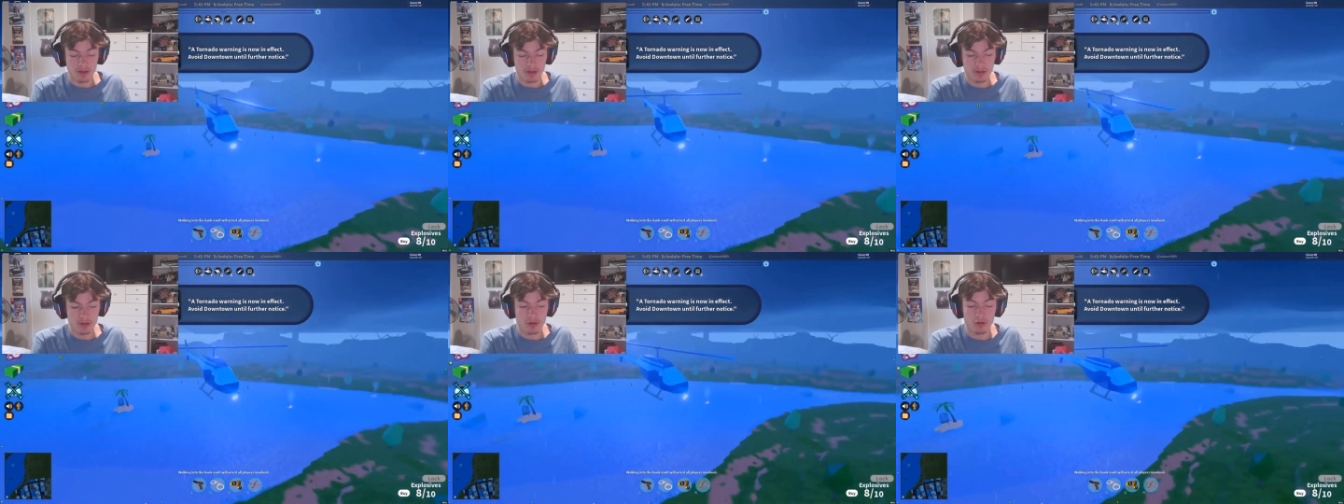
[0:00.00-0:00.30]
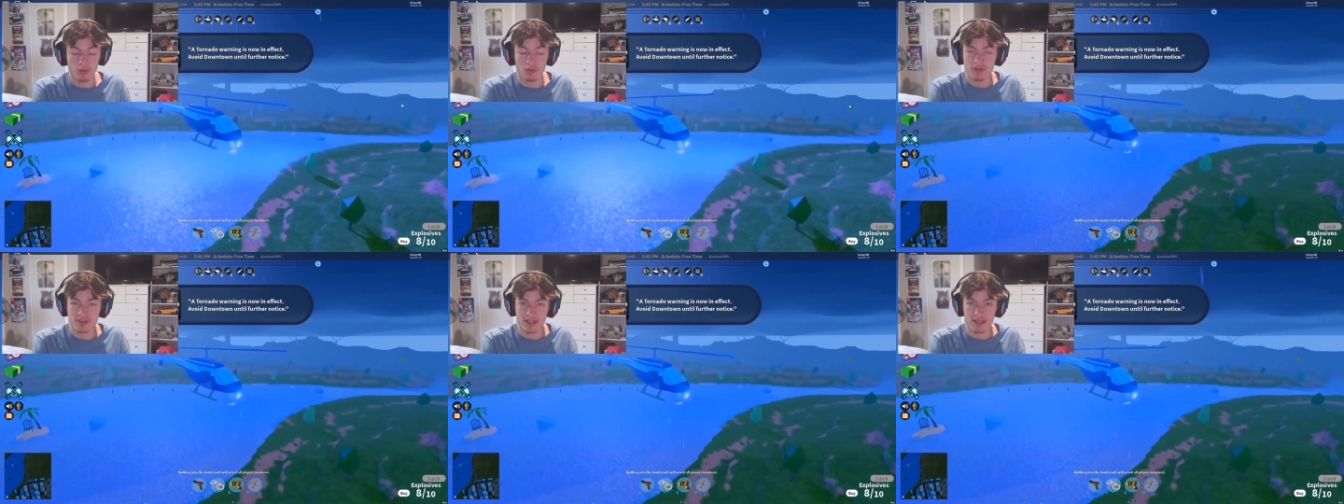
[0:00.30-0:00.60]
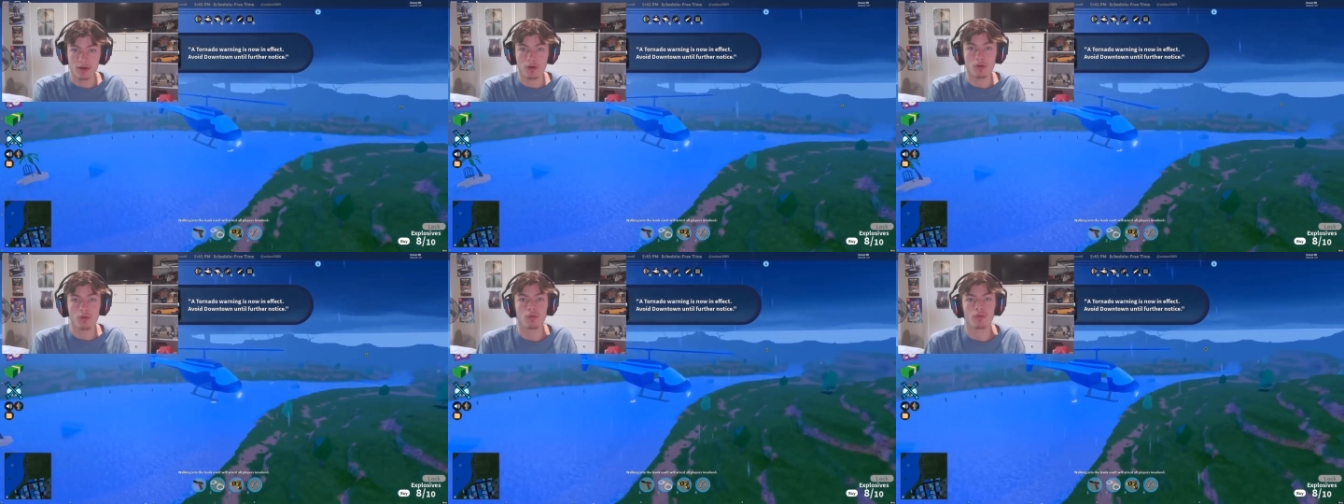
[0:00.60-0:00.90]

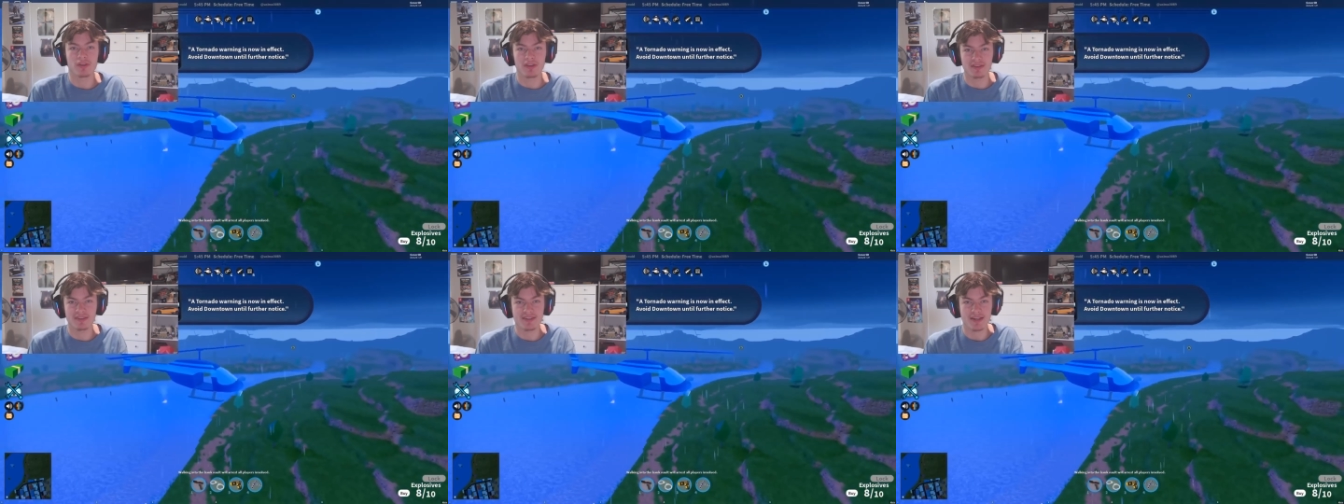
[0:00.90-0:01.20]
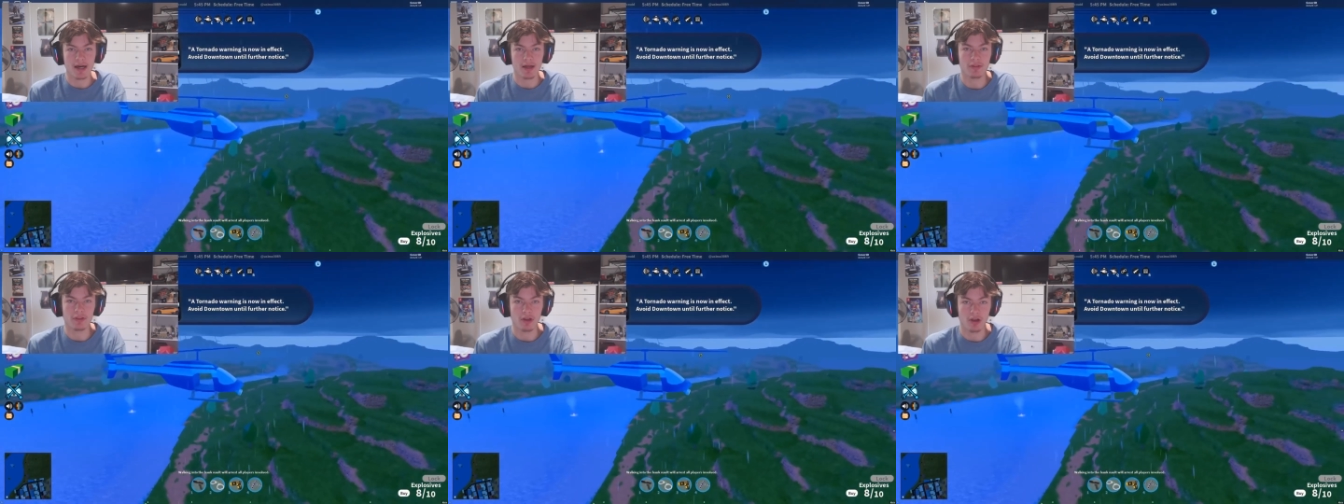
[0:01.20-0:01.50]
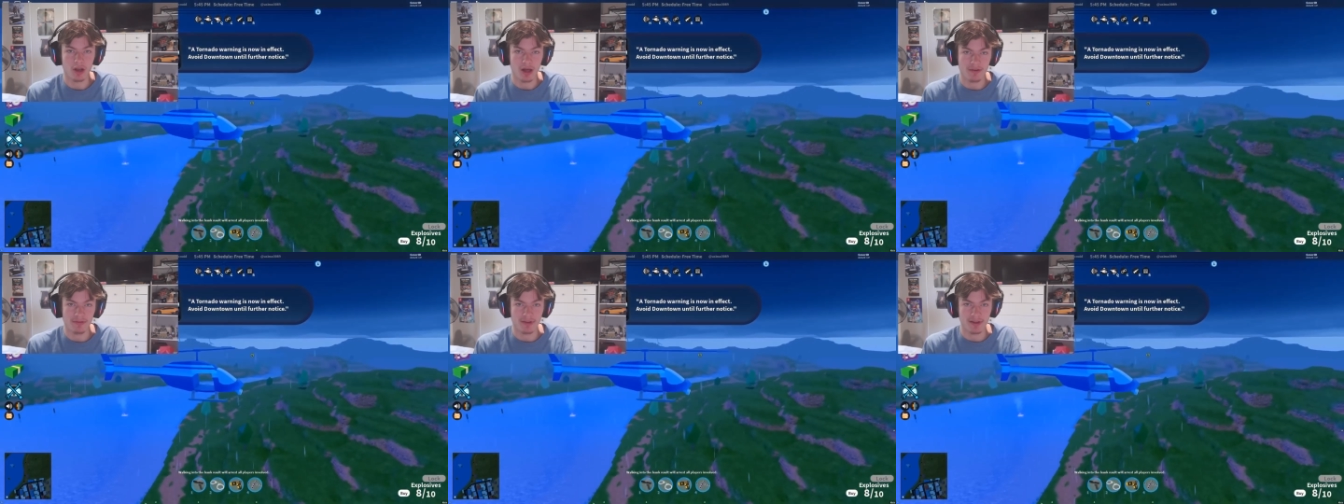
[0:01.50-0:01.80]
causing all these other
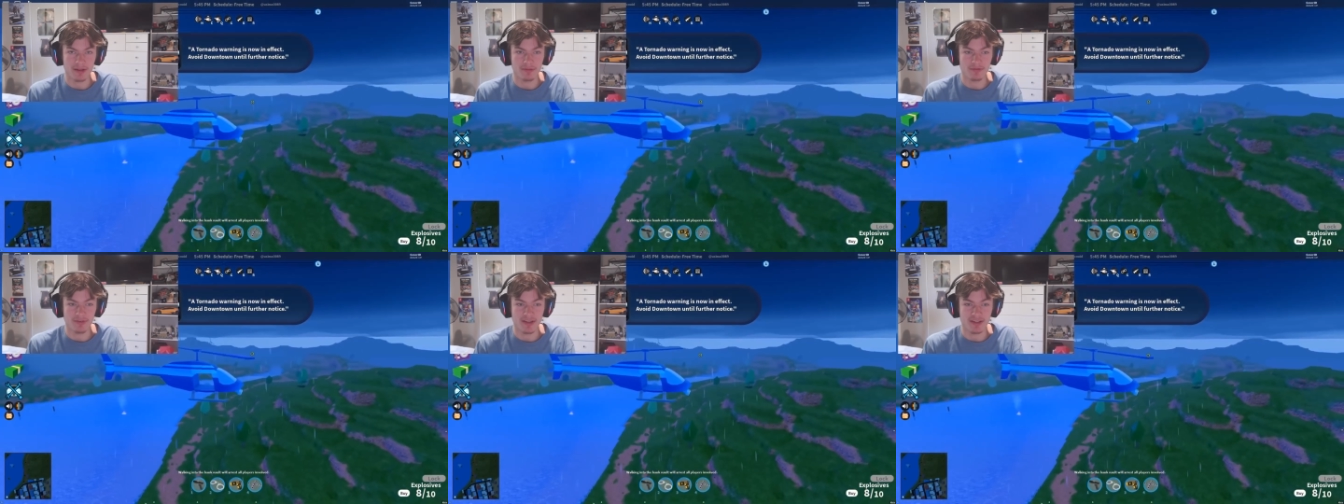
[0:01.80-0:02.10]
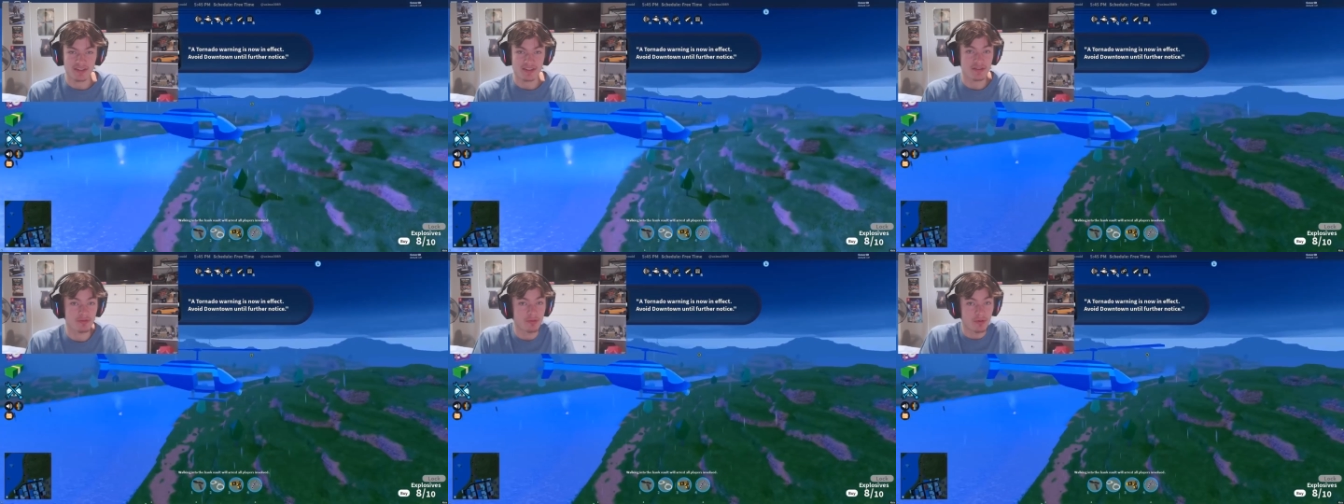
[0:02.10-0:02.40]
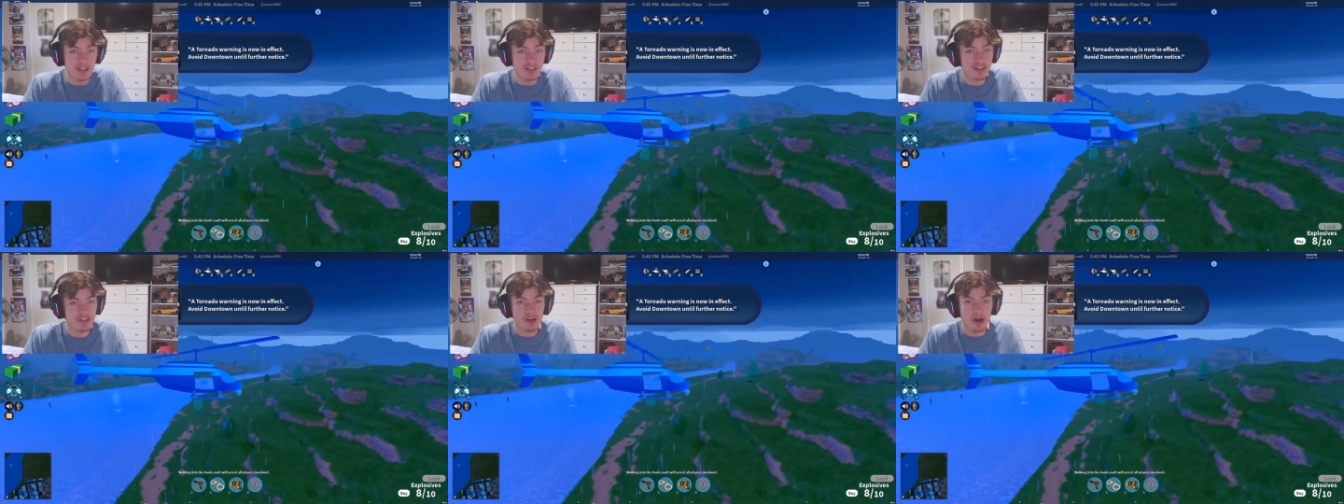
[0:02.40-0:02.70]
live events,
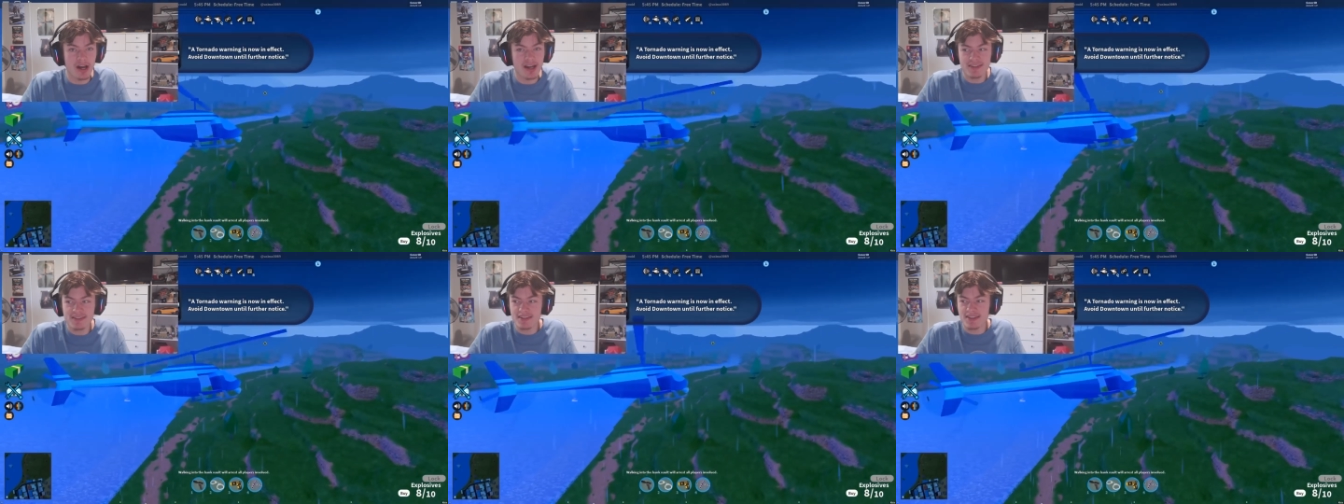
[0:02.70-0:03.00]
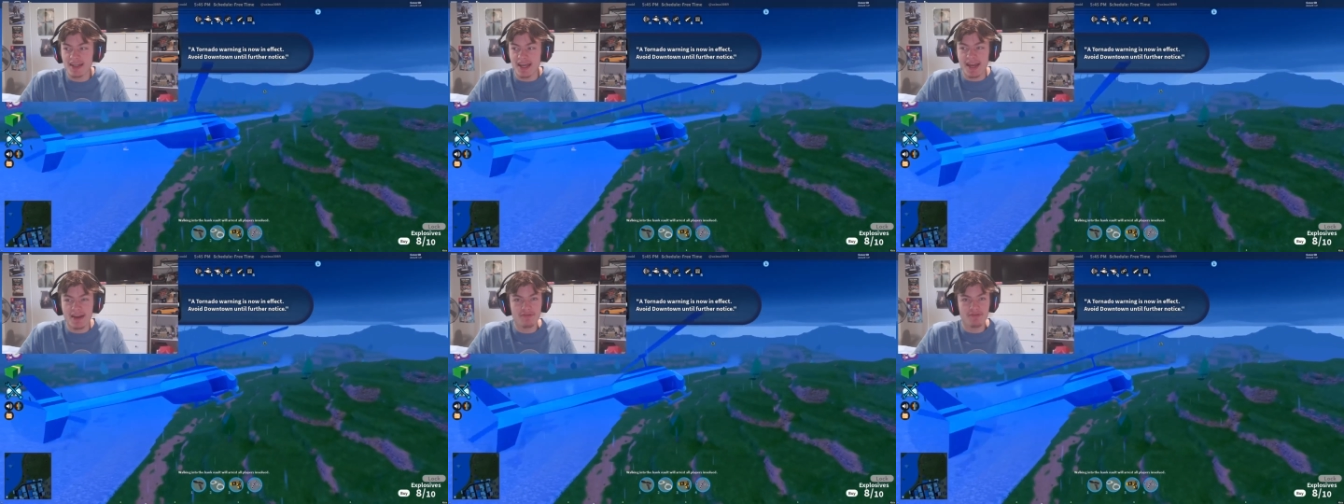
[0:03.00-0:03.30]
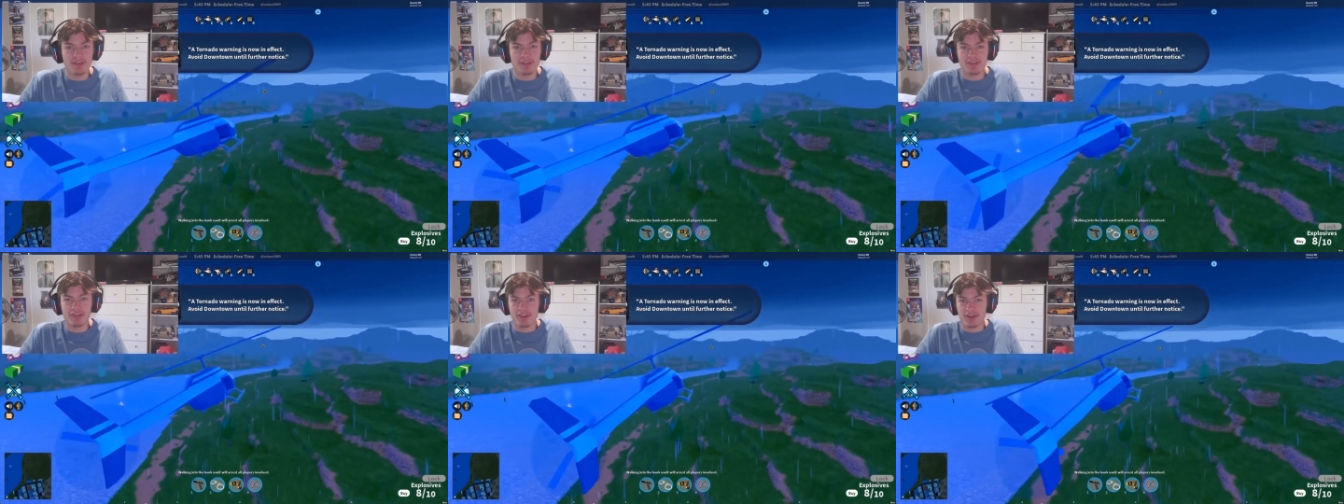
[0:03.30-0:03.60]
which ties in
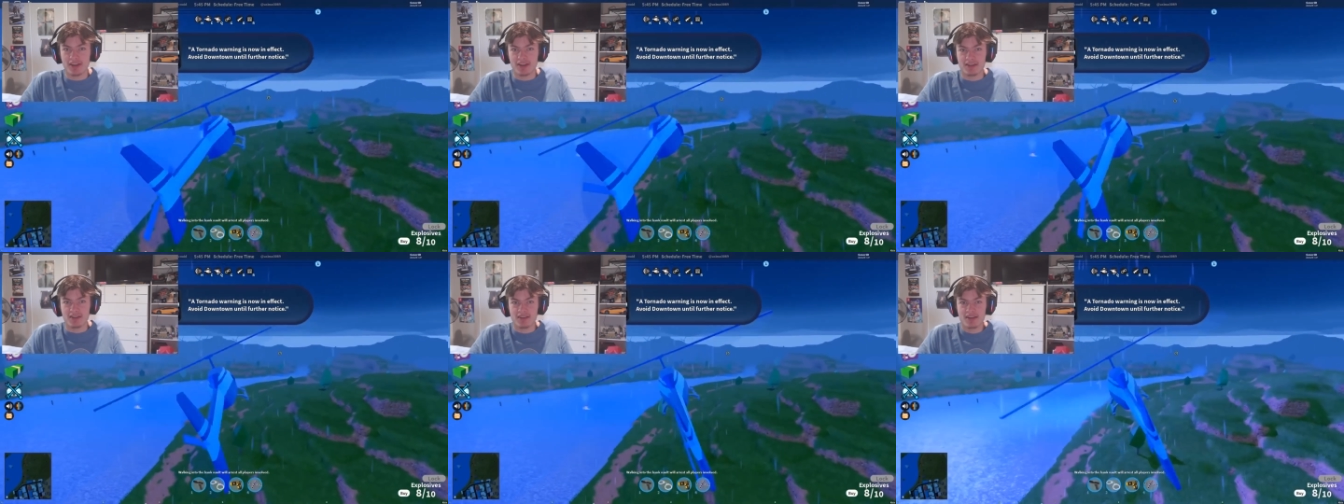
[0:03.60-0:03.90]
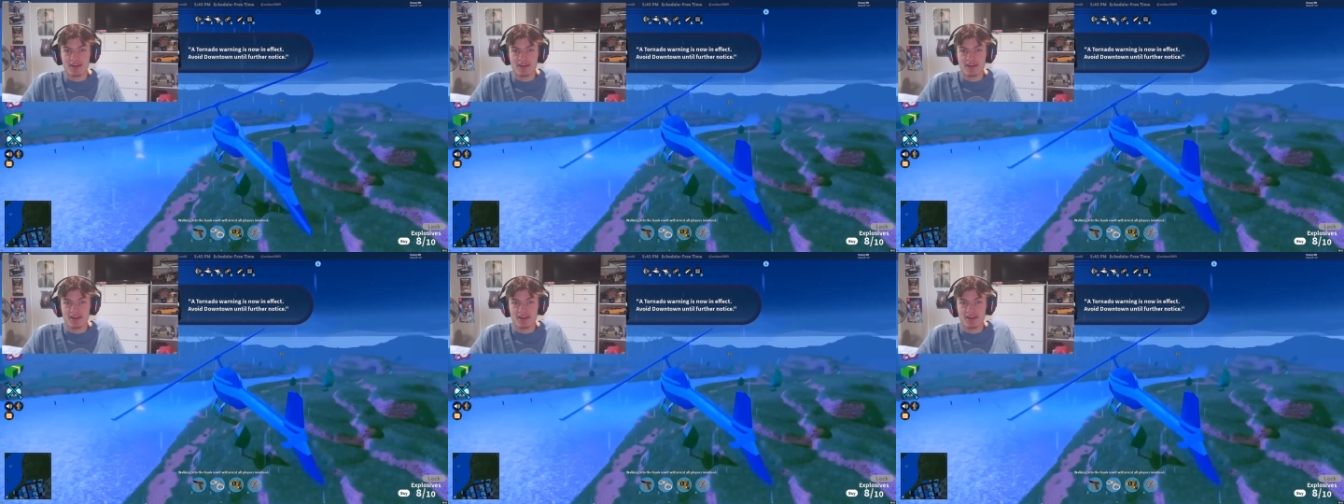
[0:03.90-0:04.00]
everything